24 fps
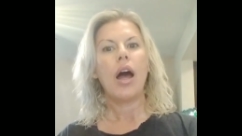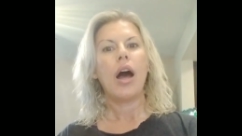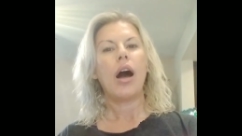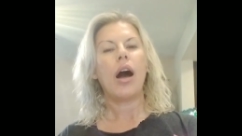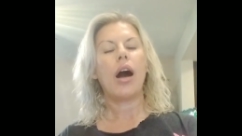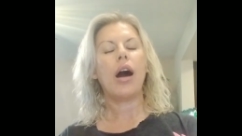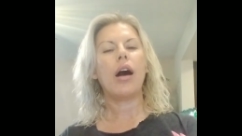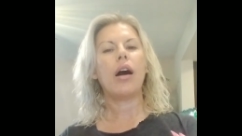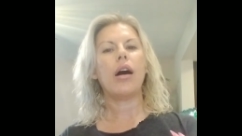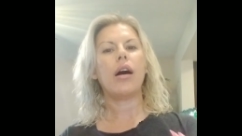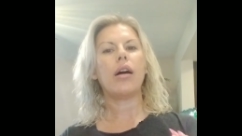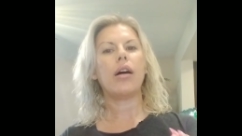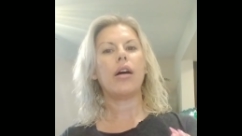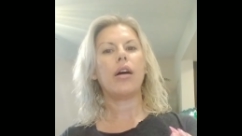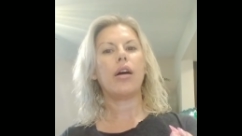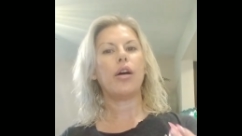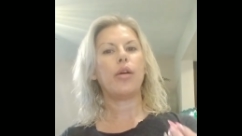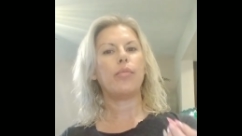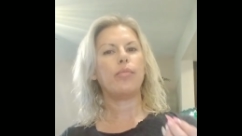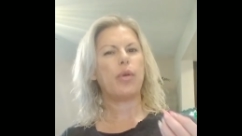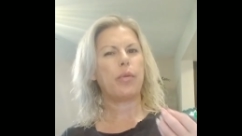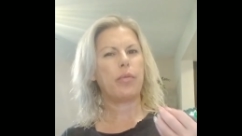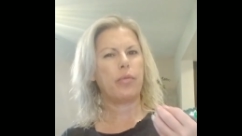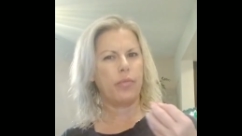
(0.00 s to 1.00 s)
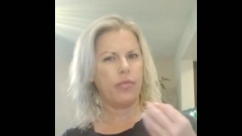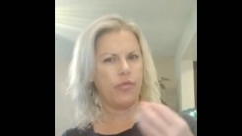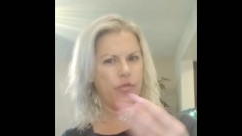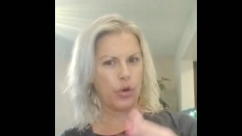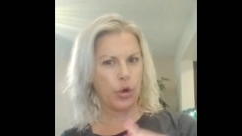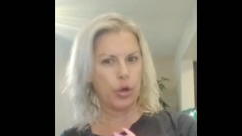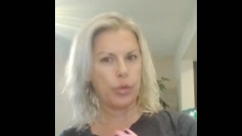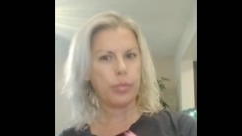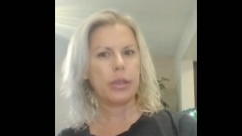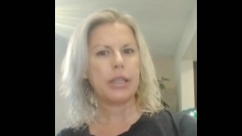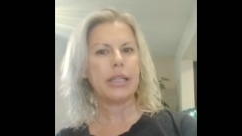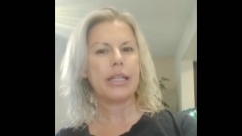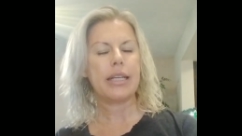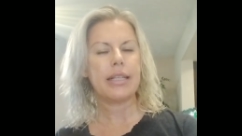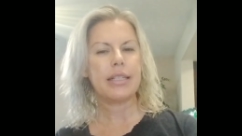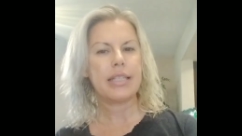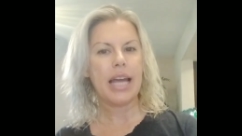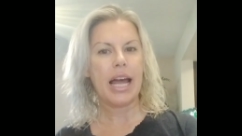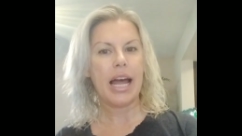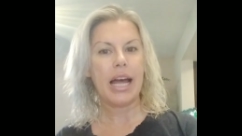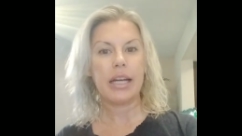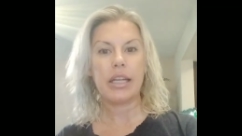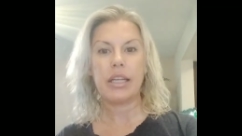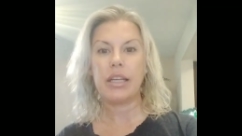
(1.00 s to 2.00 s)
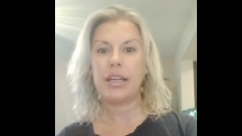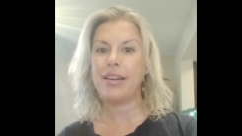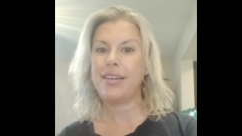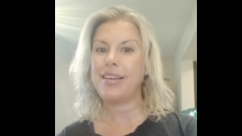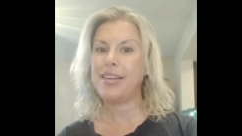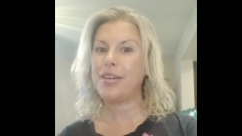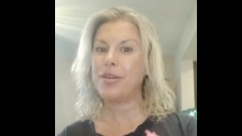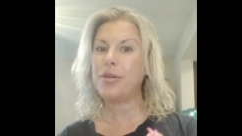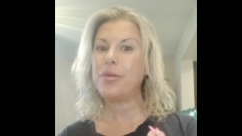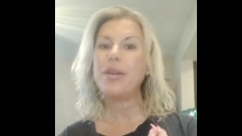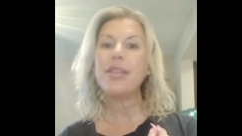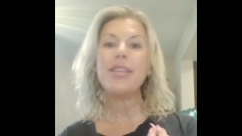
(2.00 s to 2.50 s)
verbally attacking you.